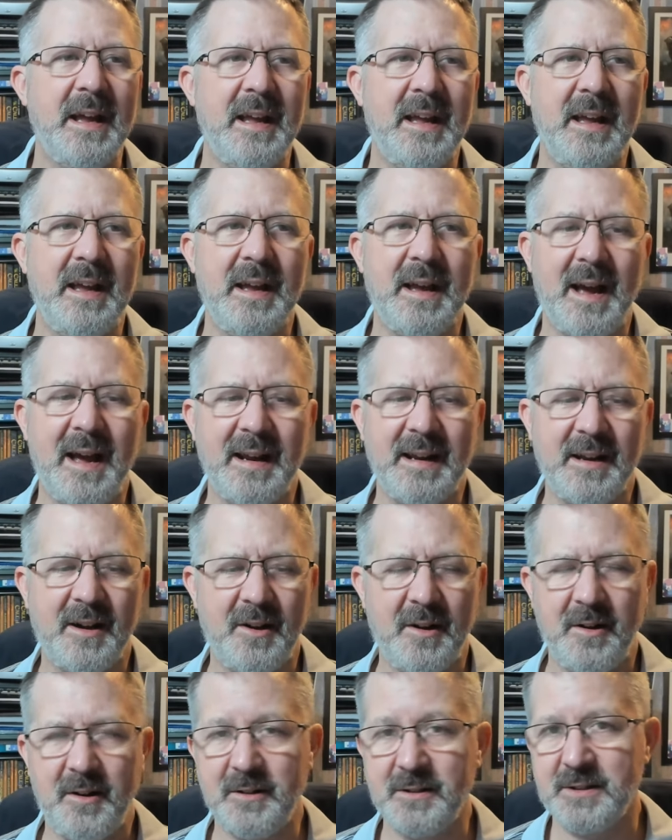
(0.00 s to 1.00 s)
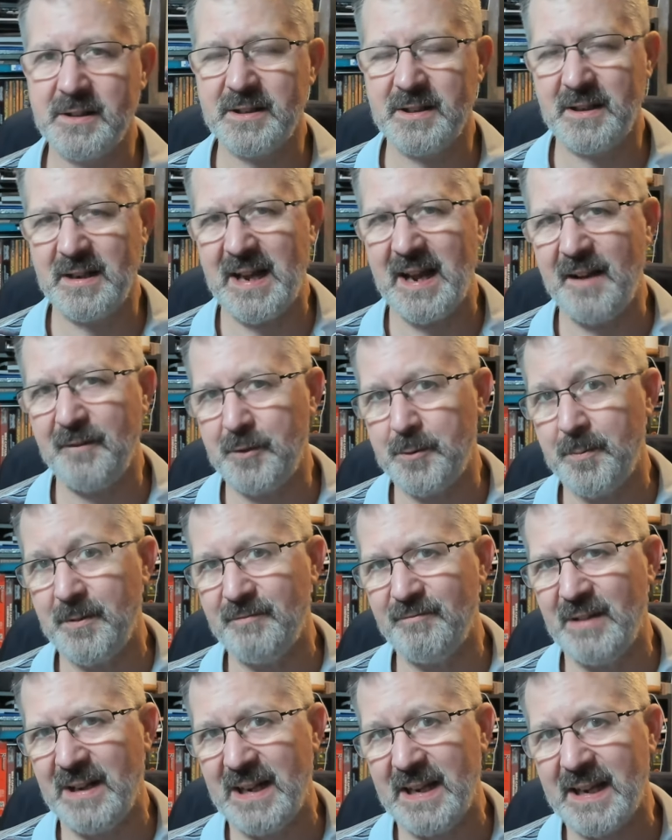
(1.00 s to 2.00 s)
Eh, I can't, I have to be
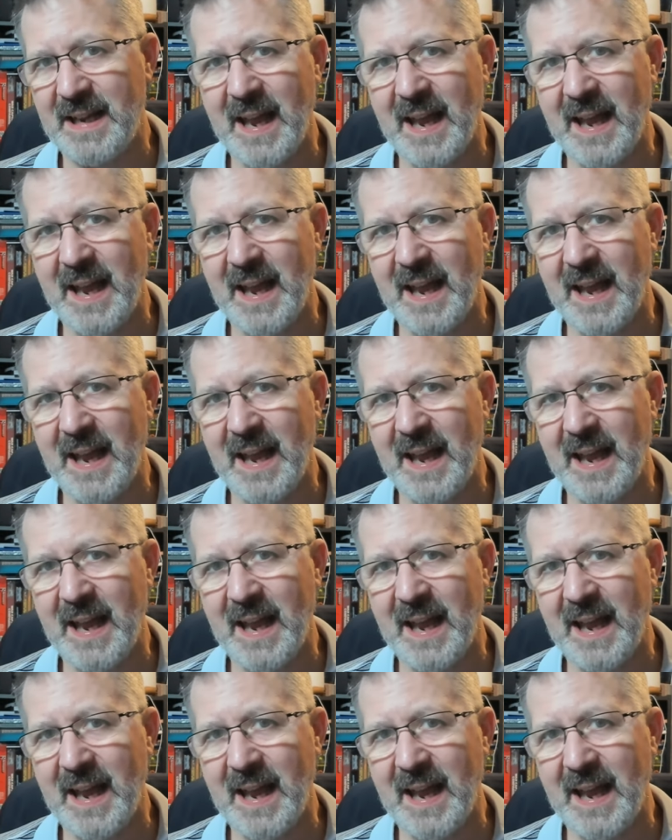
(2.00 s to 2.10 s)
really